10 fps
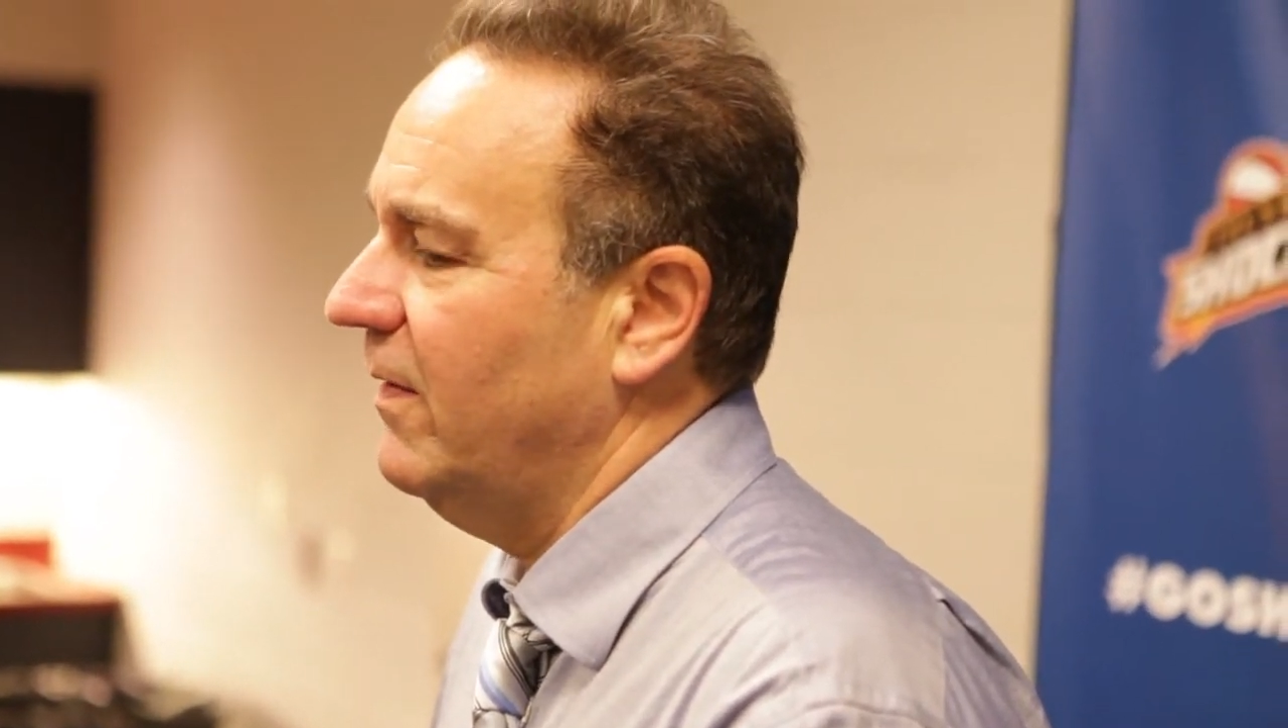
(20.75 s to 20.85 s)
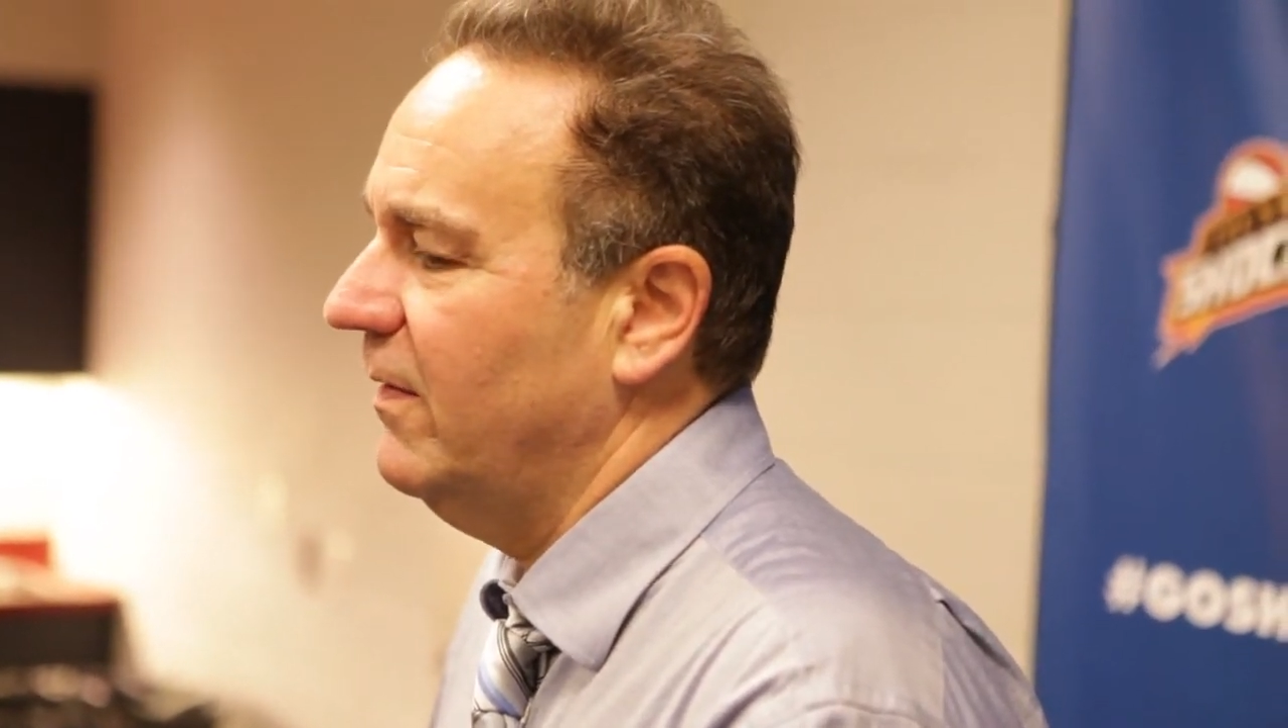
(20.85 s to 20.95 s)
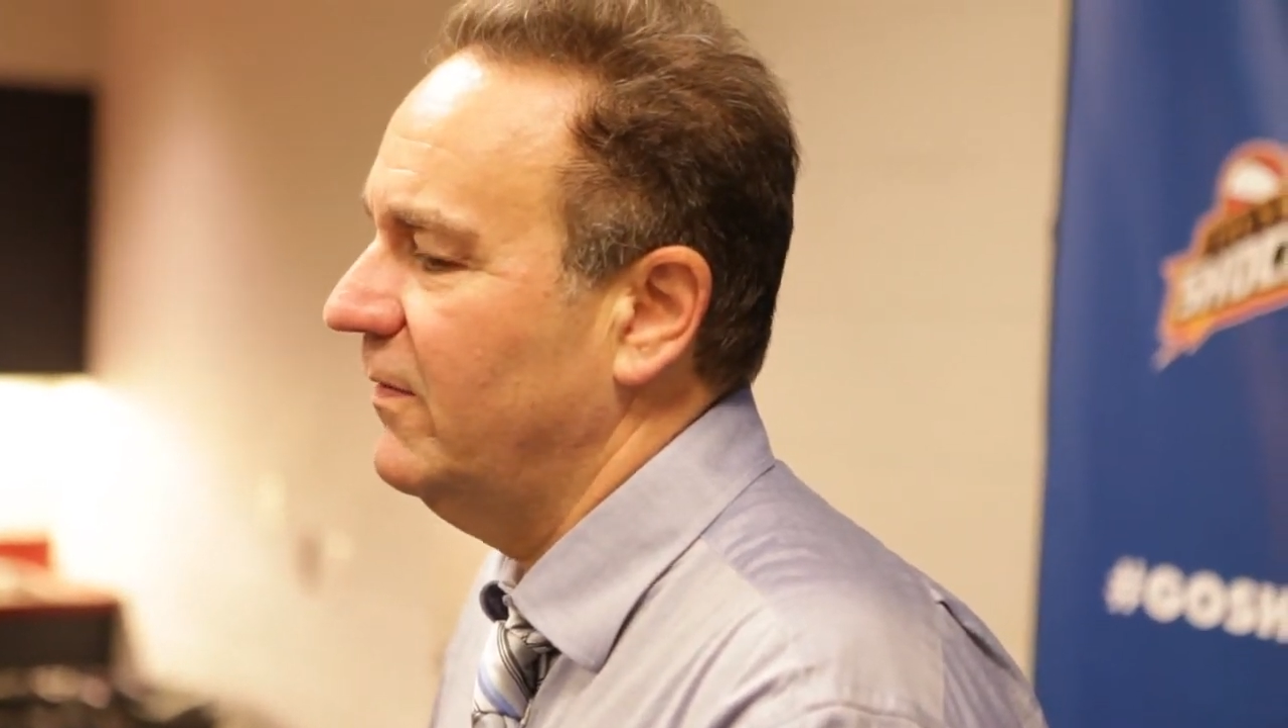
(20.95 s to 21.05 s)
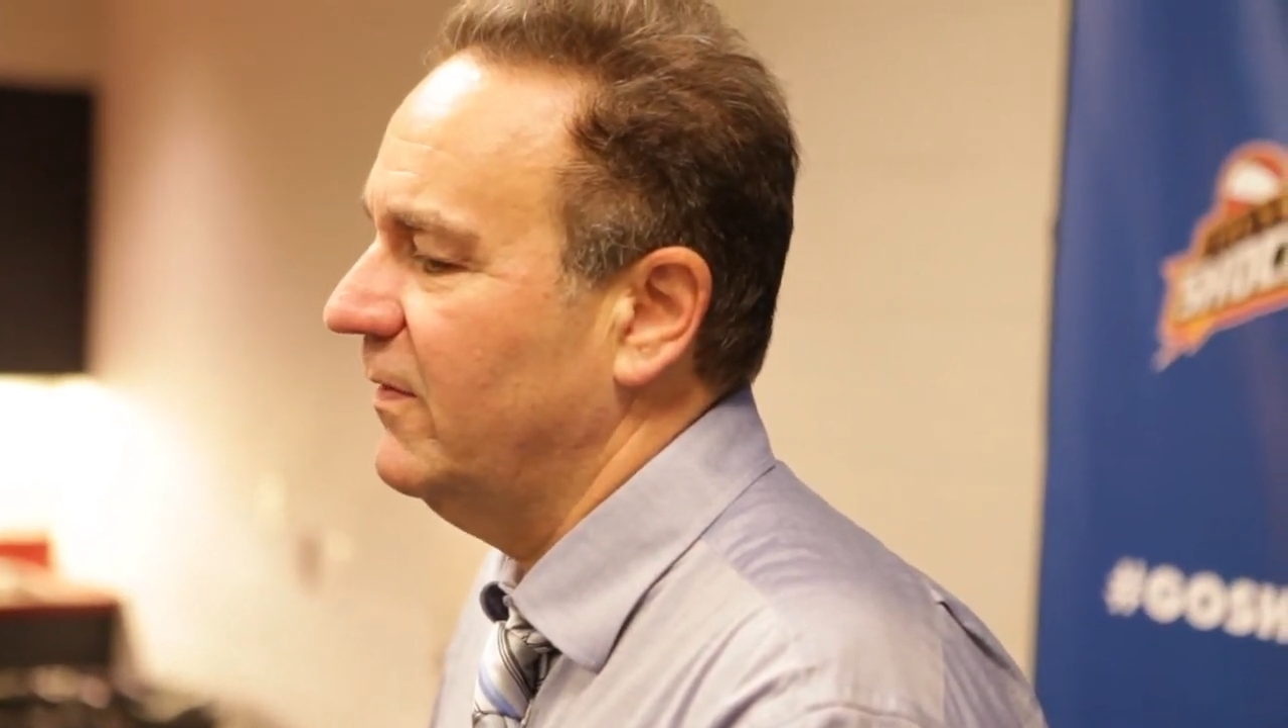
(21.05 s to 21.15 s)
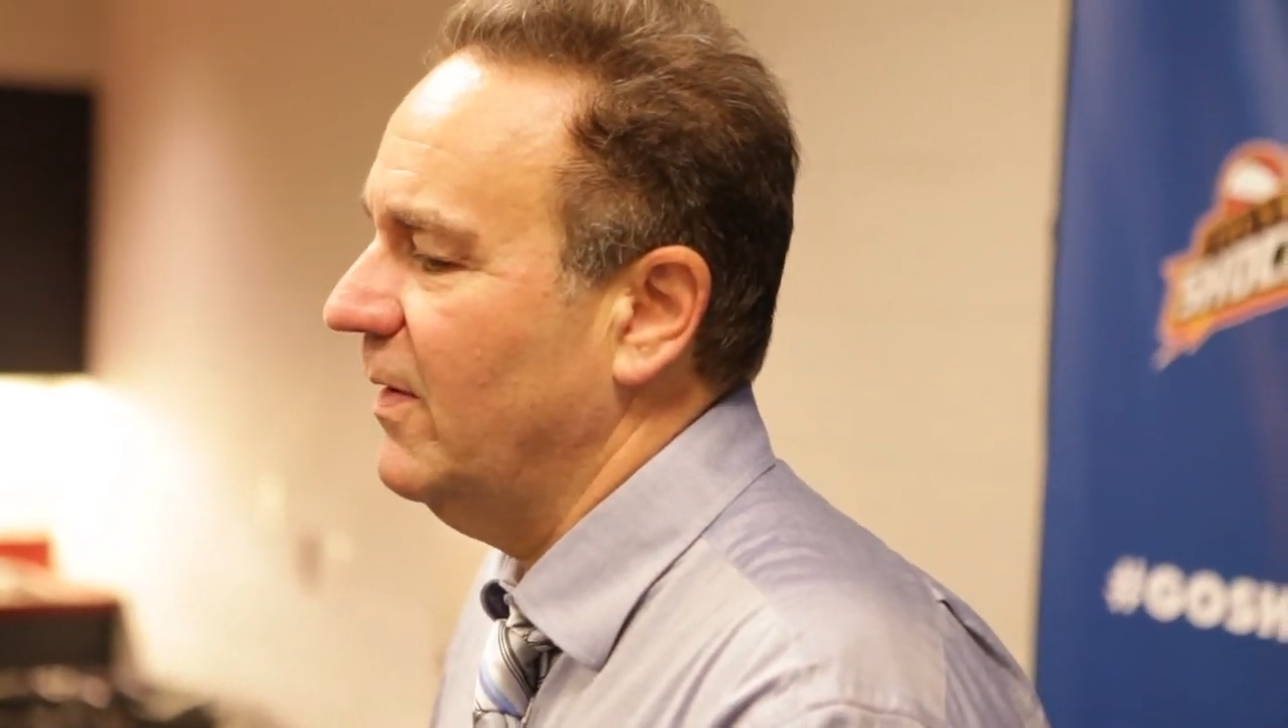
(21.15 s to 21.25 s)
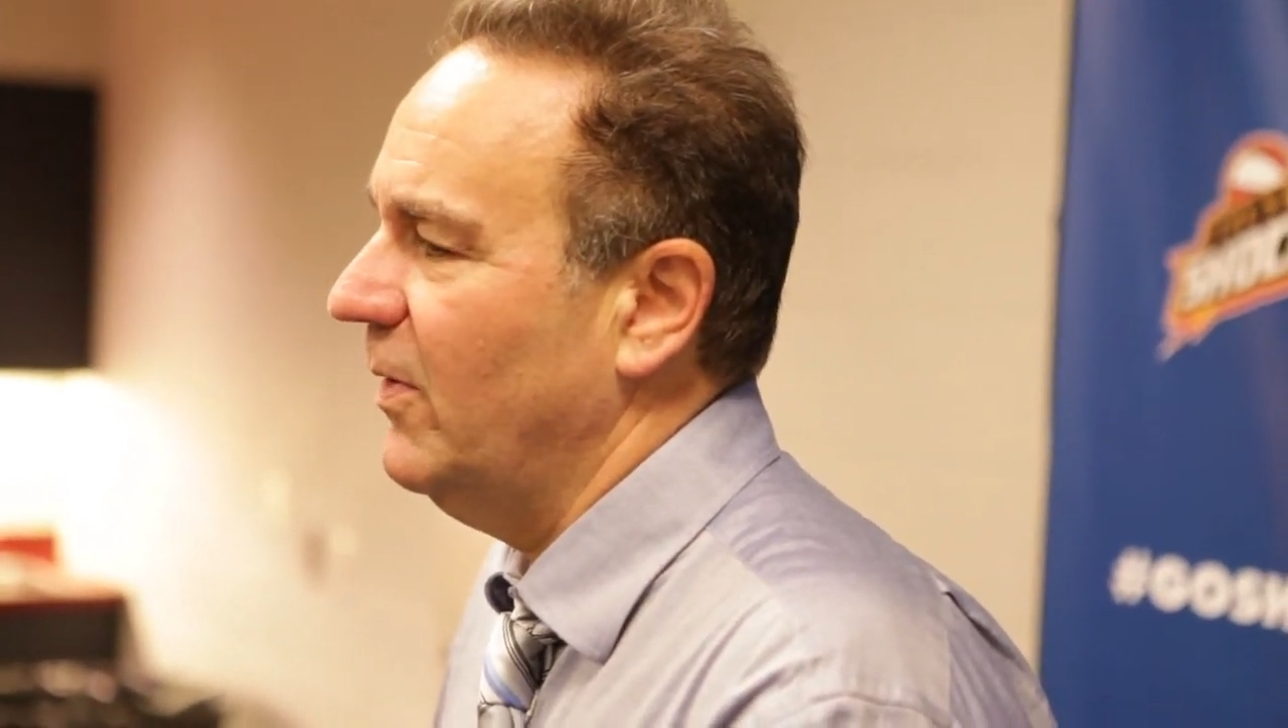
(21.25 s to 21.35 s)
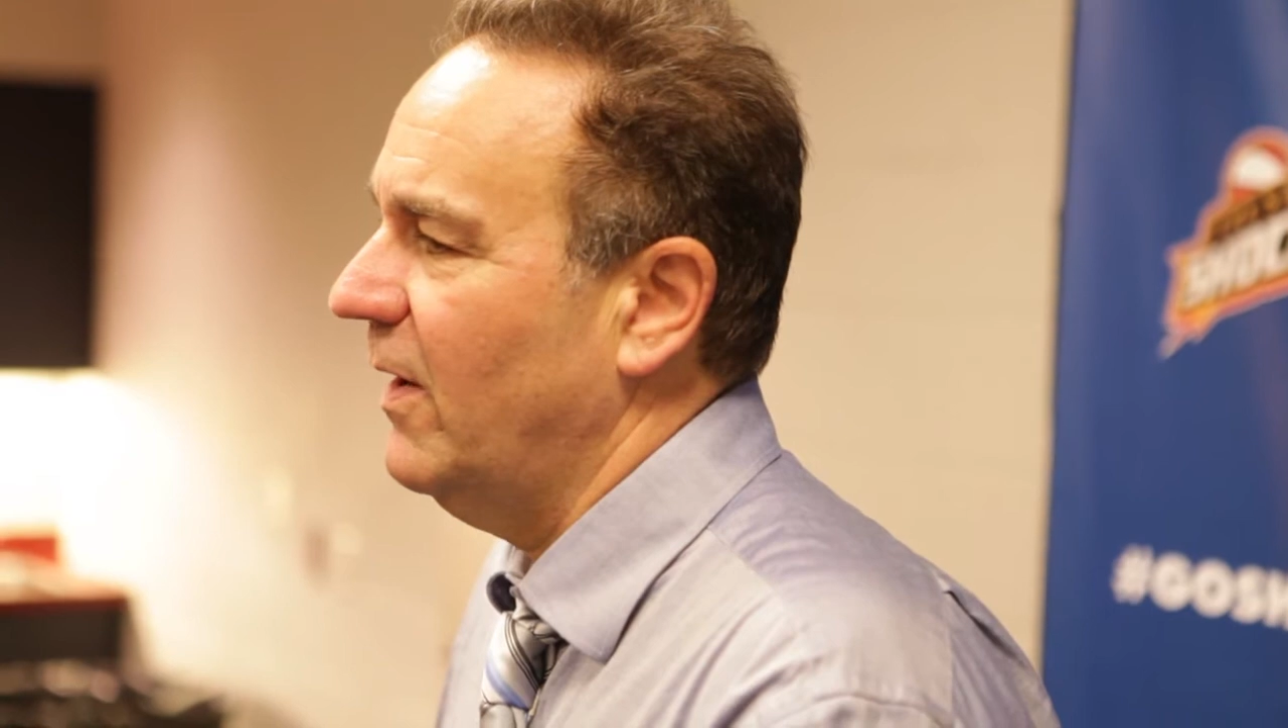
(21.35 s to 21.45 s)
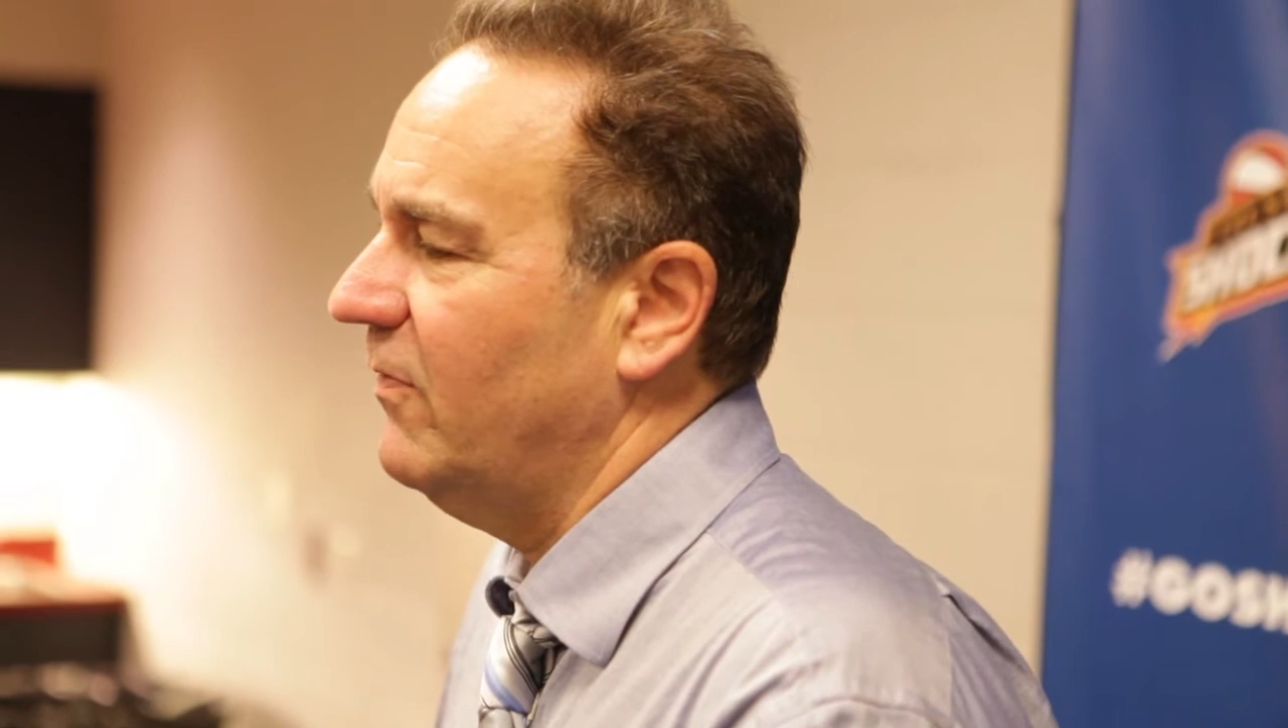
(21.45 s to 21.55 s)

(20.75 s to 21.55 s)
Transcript: kids coming